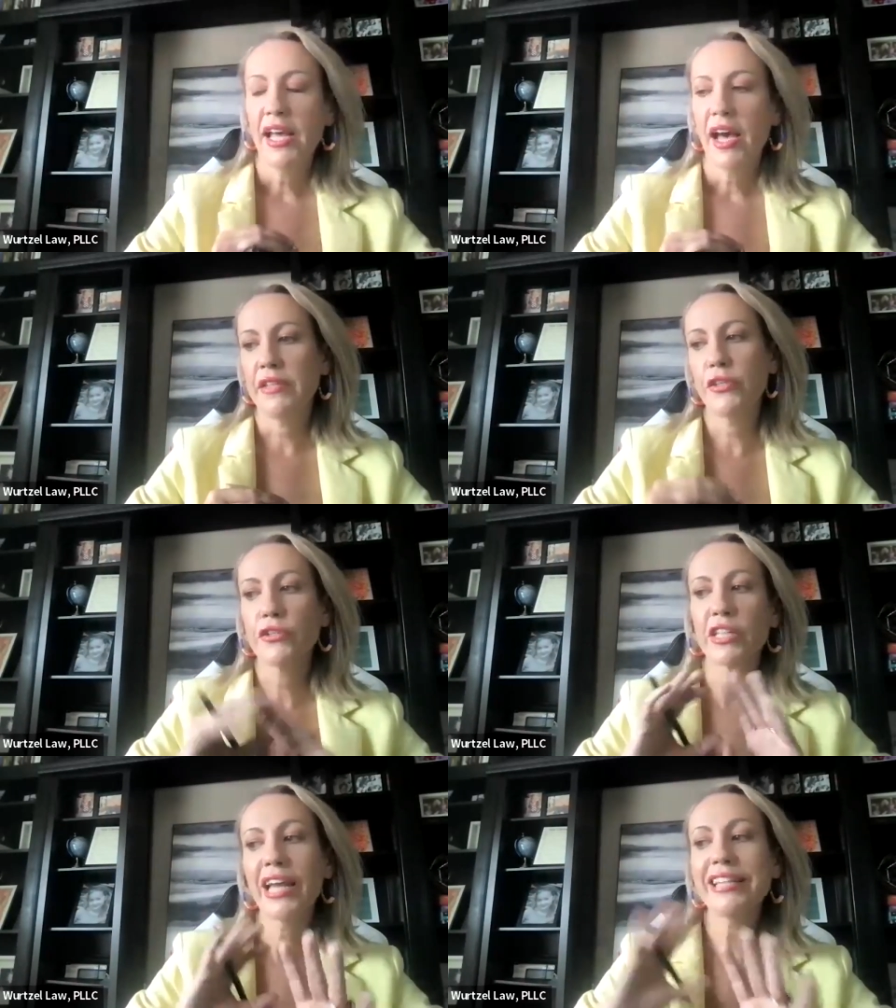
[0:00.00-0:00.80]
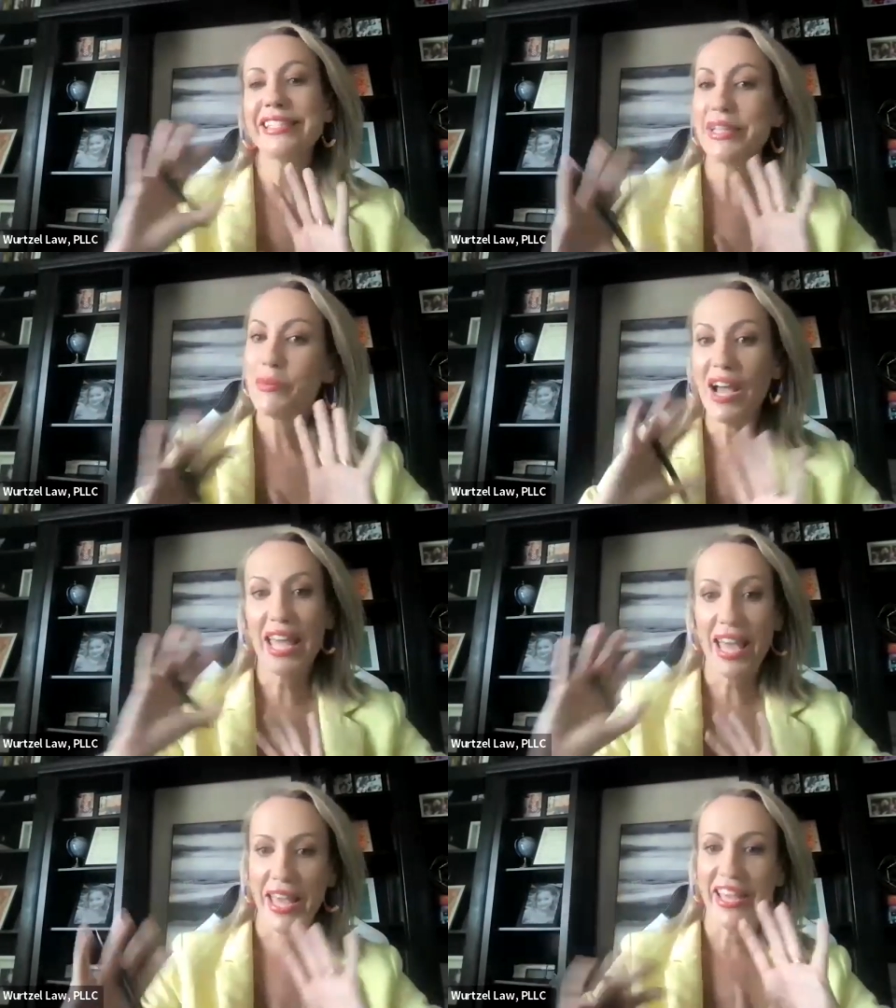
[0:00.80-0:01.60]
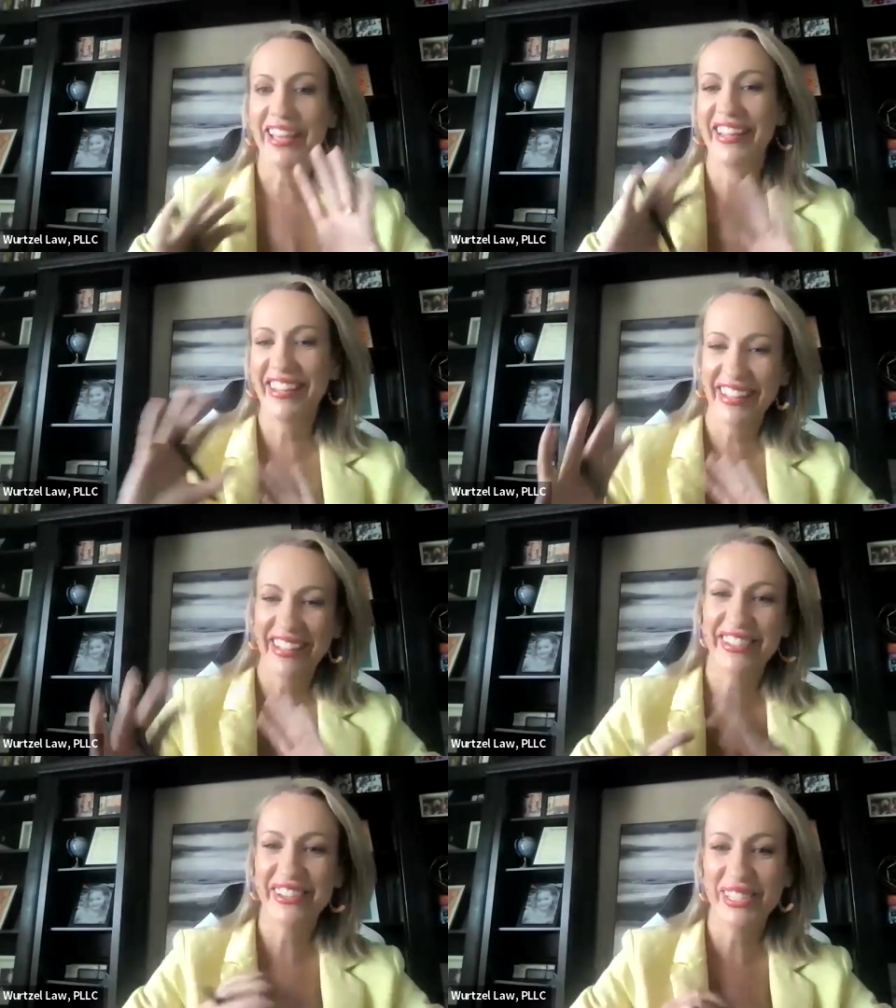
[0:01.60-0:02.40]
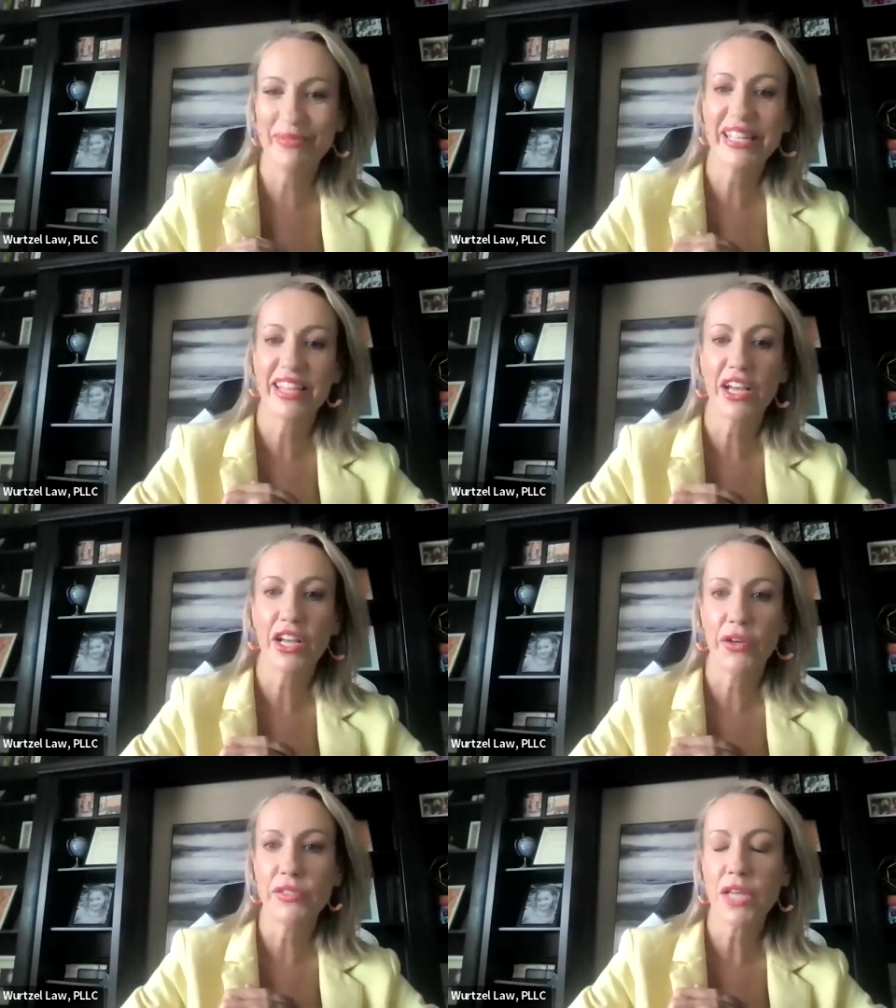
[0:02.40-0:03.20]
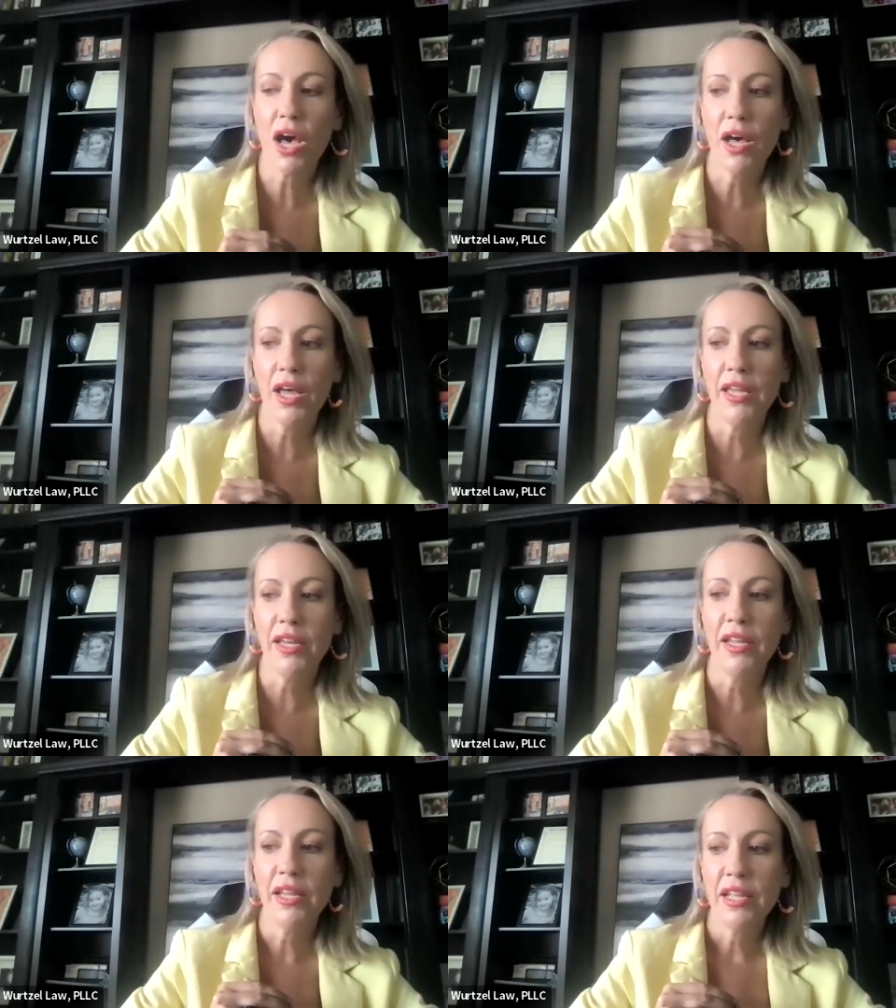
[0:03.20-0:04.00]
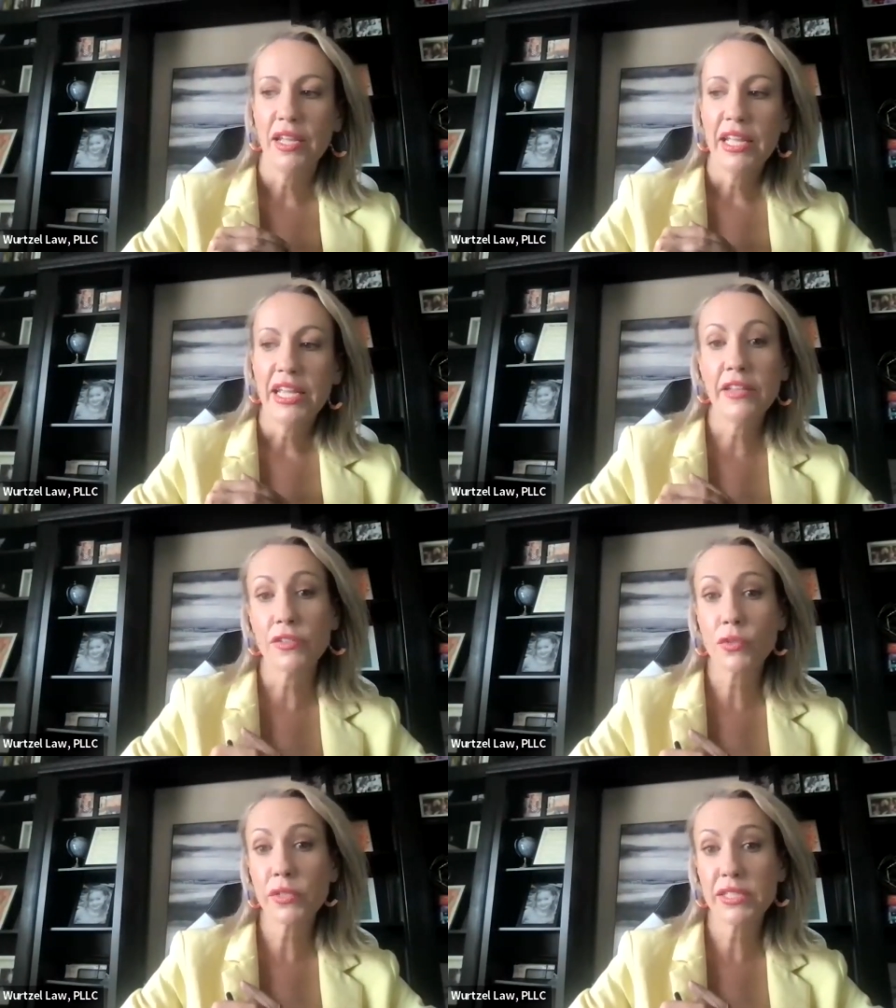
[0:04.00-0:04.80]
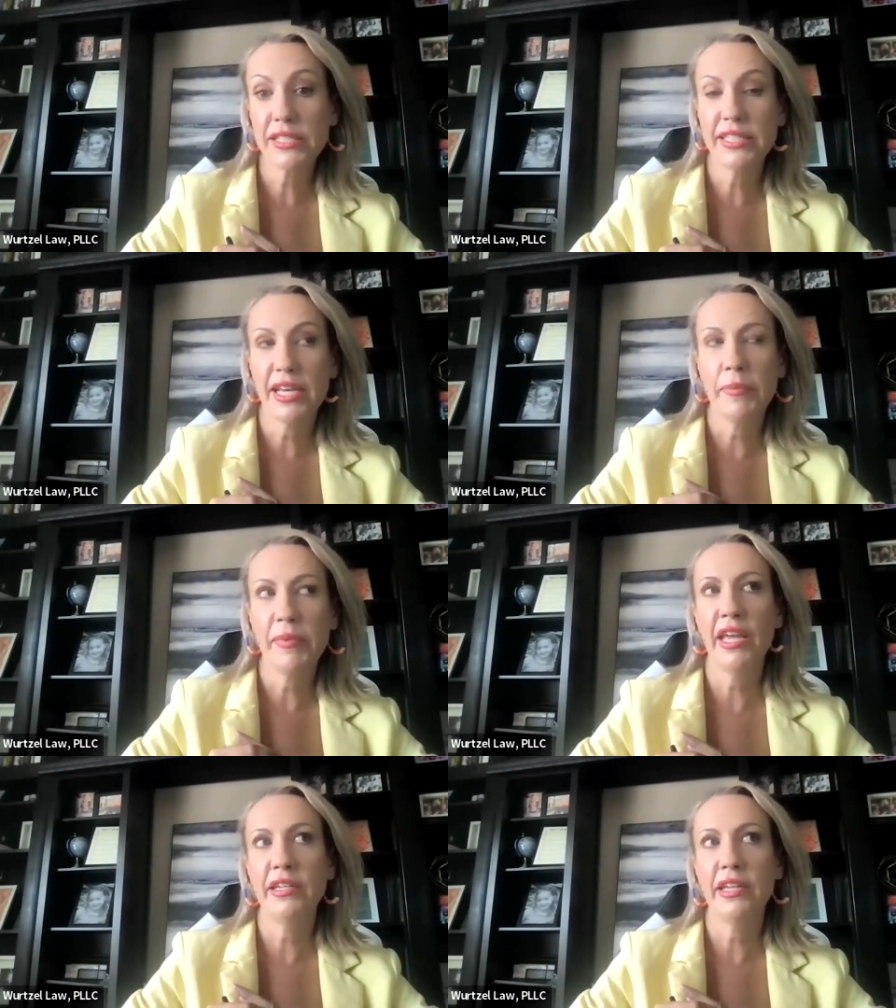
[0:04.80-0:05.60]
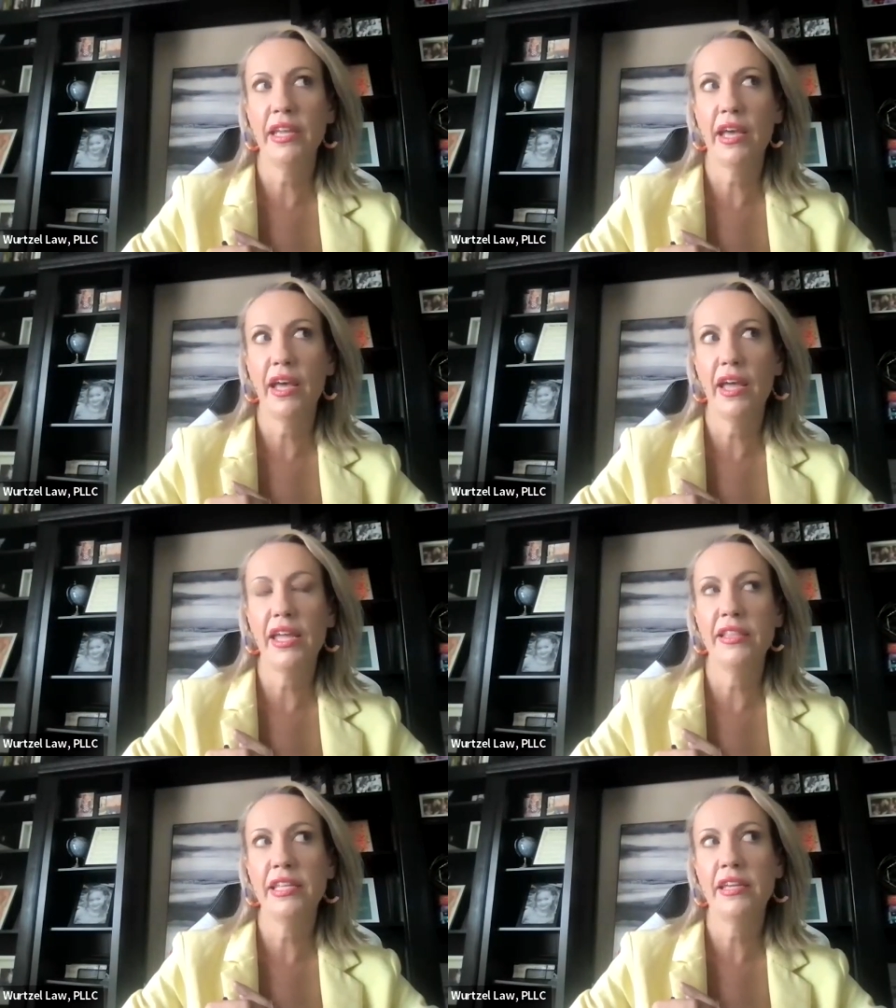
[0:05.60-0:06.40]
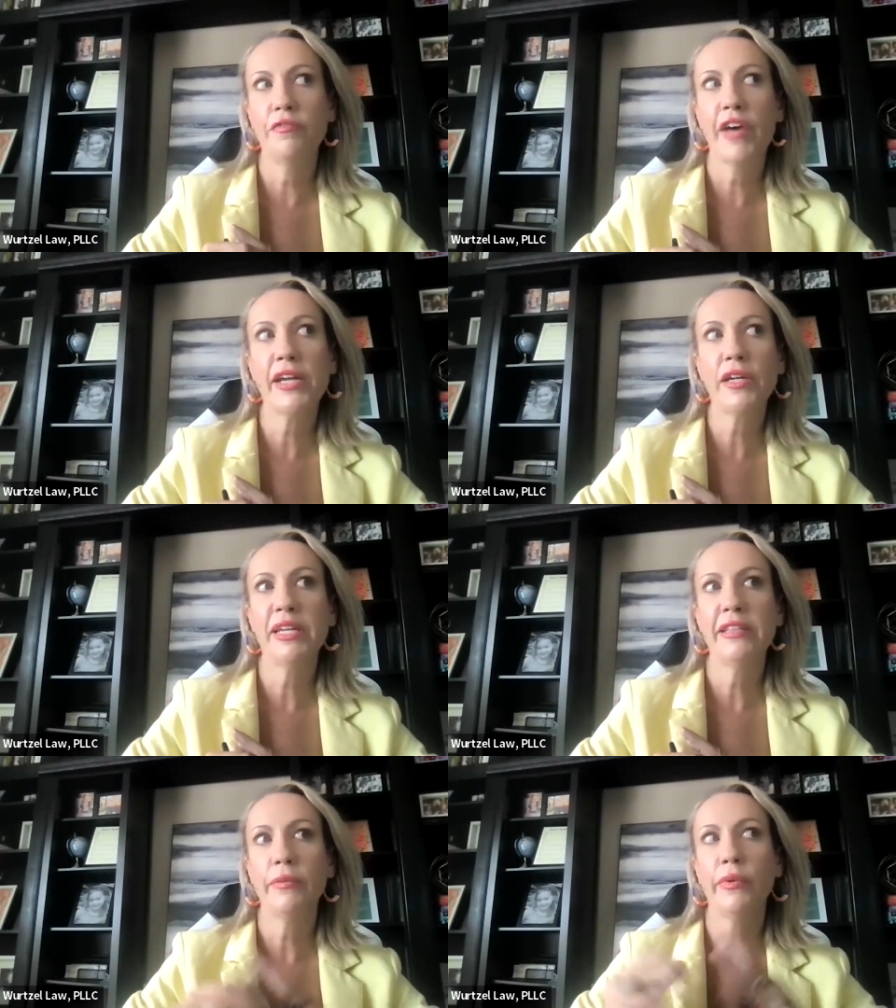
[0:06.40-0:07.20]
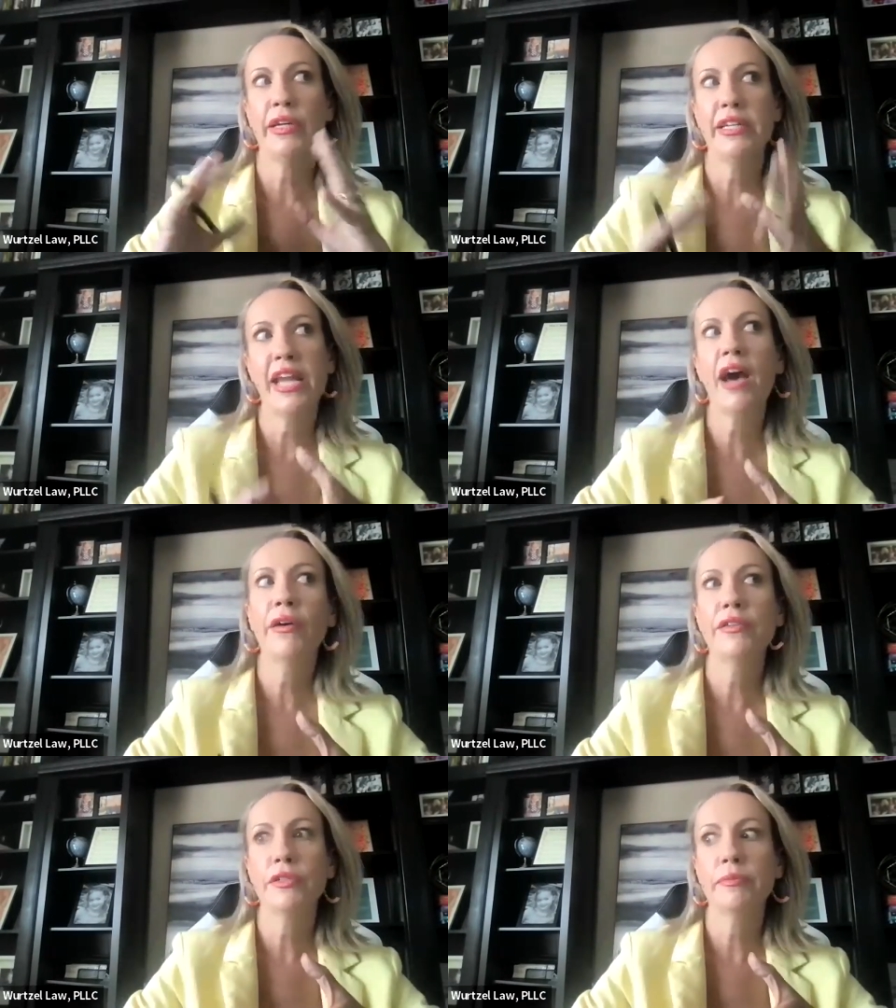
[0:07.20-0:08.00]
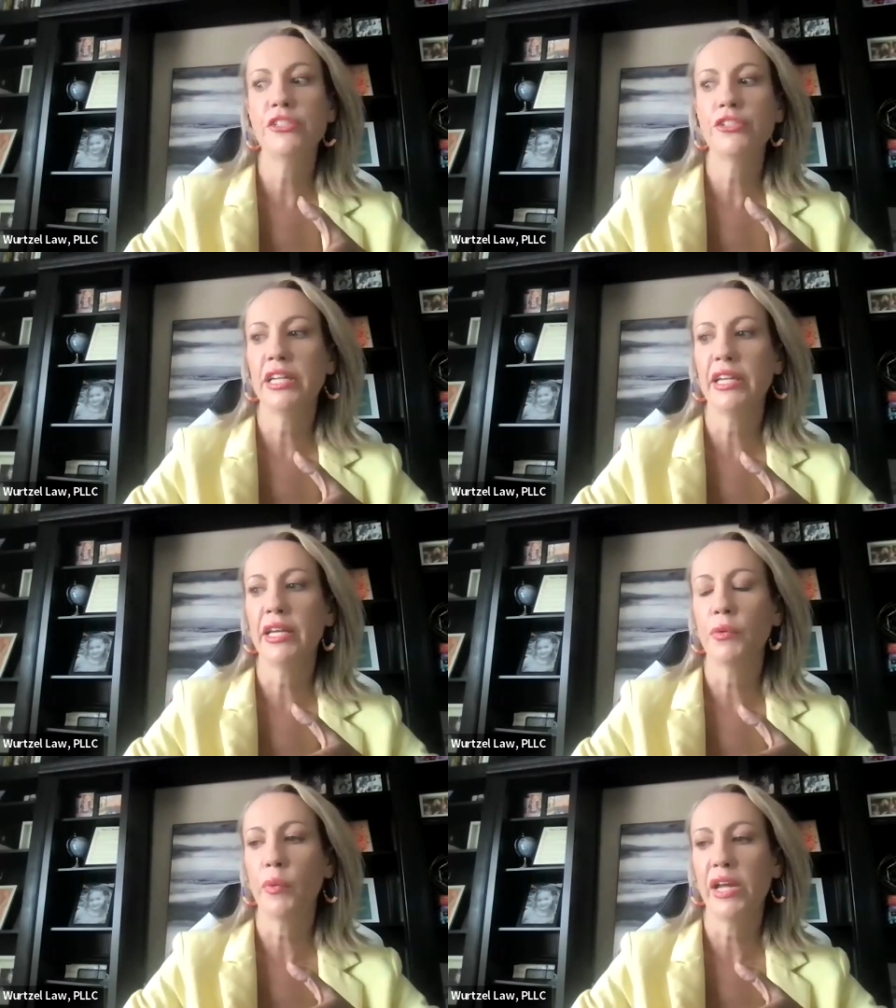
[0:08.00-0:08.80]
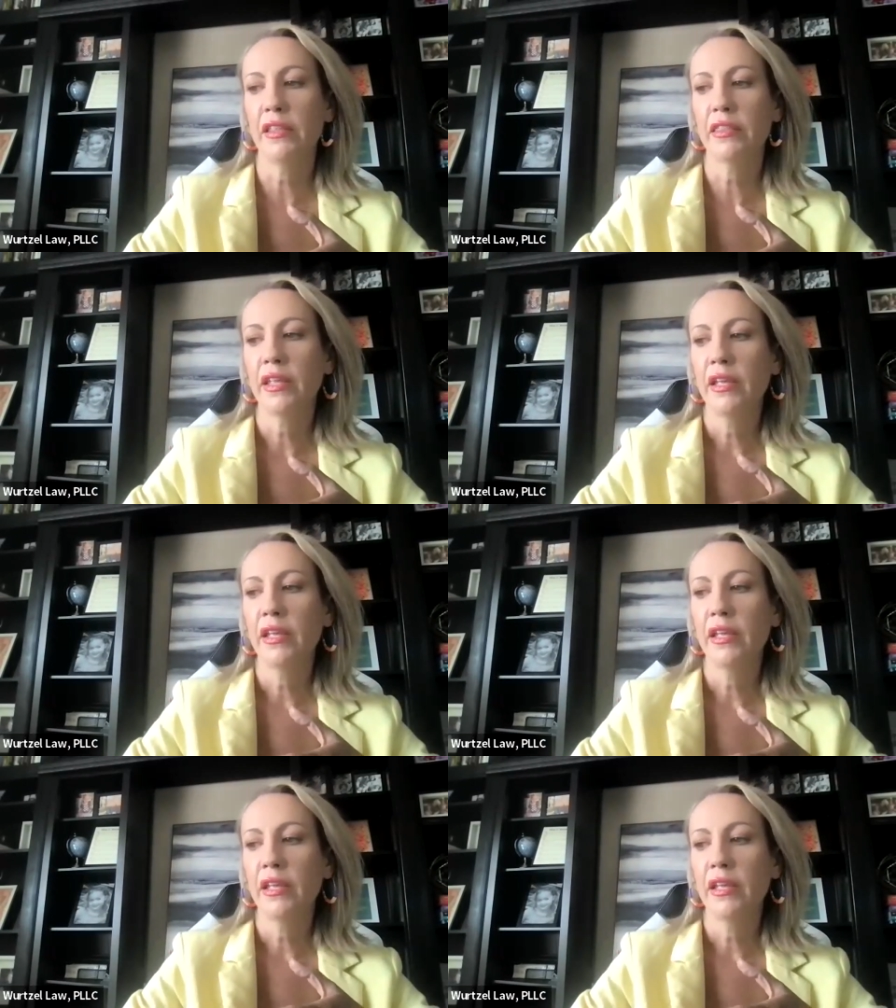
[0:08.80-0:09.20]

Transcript: And so there's a lot of CYA, so to speak, that goes on in the school system. And in the environment that we're in now, as you're mentioning, with